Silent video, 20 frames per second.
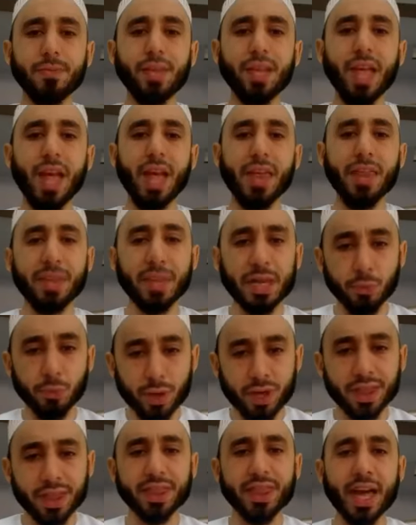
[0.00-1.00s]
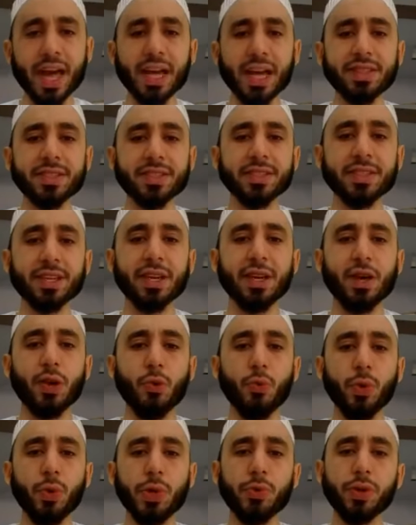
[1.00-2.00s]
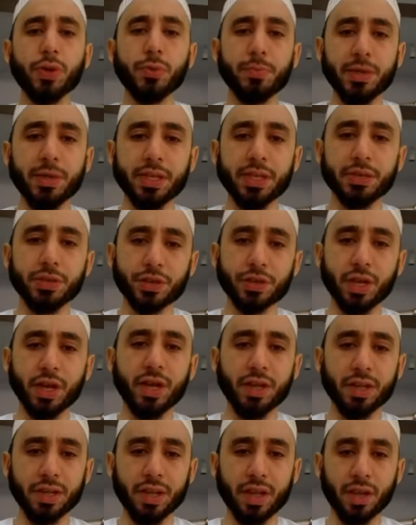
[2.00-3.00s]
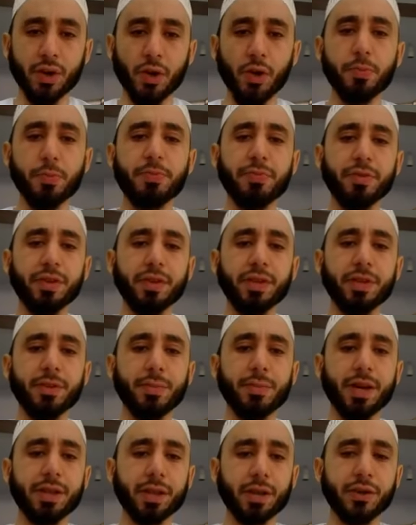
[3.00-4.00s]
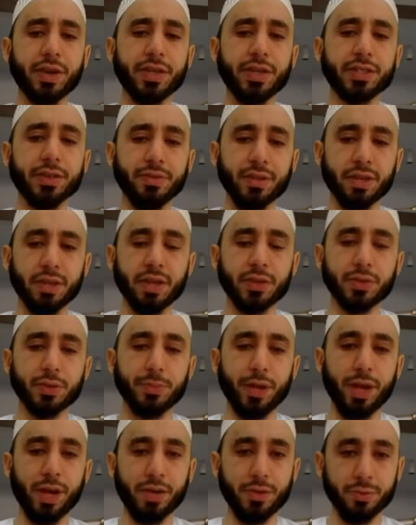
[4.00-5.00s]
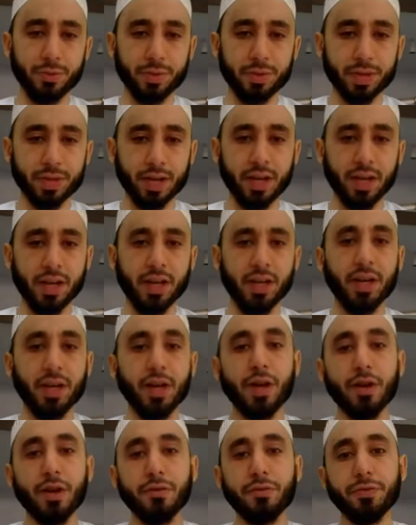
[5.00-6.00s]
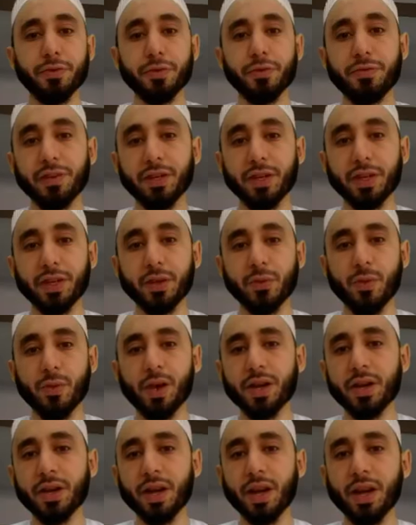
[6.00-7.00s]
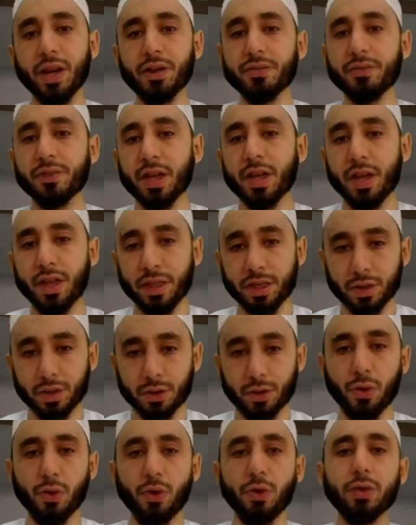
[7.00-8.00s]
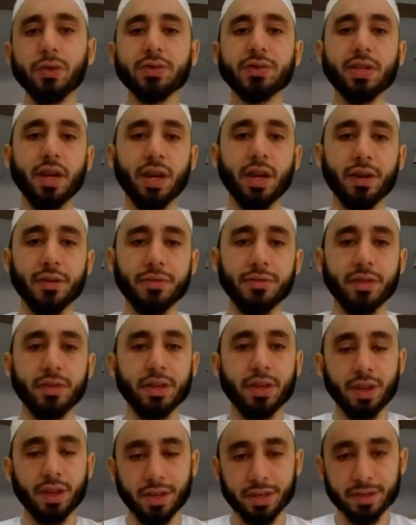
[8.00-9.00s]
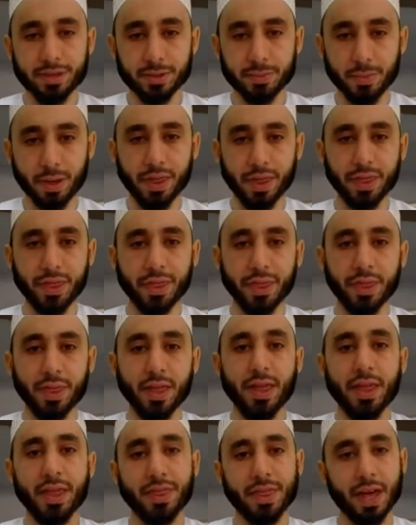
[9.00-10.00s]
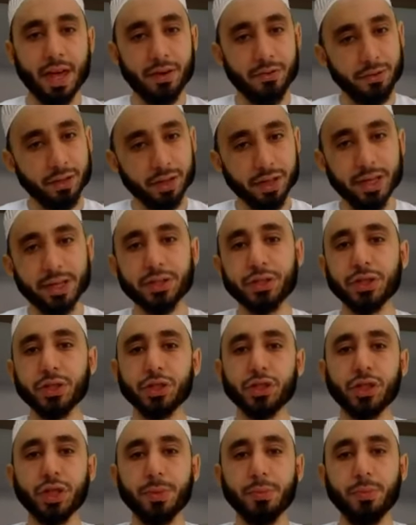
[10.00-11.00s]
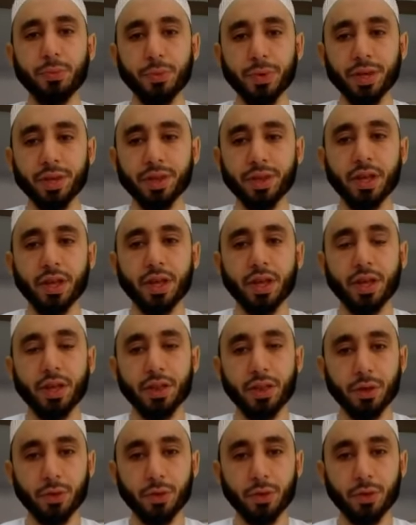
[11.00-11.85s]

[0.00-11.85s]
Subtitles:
And with that, we will be inshallah, hopefully by the grace of Allah subhanahu wa ta'ala, fulfilling one of the goals of this month, that relationship with the